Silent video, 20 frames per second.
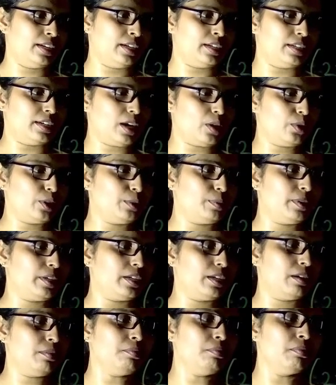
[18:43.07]
Now it
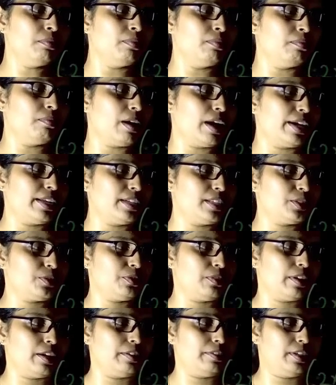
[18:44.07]
become minus
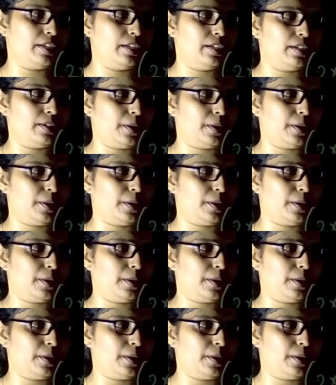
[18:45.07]
5 here.